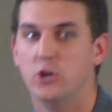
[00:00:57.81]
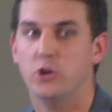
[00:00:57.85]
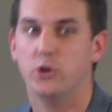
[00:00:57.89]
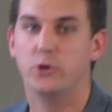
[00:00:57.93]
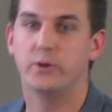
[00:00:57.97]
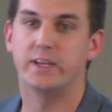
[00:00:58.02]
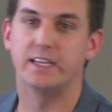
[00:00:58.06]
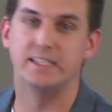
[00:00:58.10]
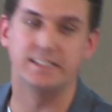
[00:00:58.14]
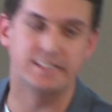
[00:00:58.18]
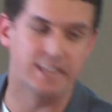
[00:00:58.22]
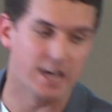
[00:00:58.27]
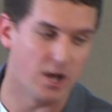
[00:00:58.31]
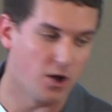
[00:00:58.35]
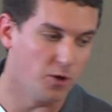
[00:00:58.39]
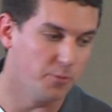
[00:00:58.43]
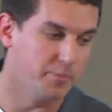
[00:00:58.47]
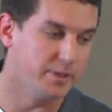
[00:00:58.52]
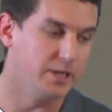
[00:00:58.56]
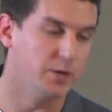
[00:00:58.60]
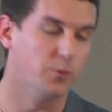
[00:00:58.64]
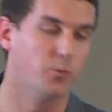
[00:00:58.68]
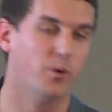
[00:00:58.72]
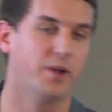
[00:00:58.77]
Who can tell
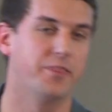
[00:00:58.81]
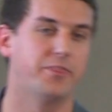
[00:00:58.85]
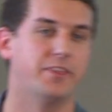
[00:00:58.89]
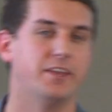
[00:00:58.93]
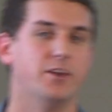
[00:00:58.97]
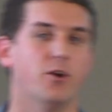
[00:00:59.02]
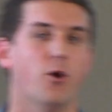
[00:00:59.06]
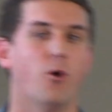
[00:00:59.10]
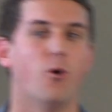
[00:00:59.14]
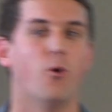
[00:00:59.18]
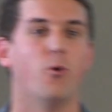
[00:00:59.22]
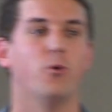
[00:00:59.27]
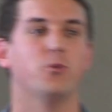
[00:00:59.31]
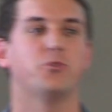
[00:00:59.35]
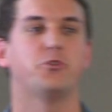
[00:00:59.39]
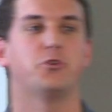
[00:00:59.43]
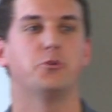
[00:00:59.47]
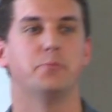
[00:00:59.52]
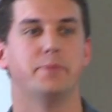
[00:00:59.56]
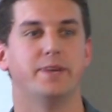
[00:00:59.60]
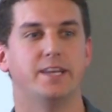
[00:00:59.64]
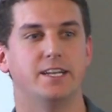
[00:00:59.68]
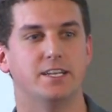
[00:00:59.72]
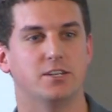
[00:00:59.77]
me what the
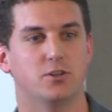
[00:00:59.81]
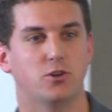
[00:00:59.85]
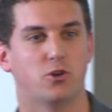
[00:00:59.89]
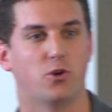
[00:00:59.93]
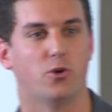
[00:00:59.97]
ultimate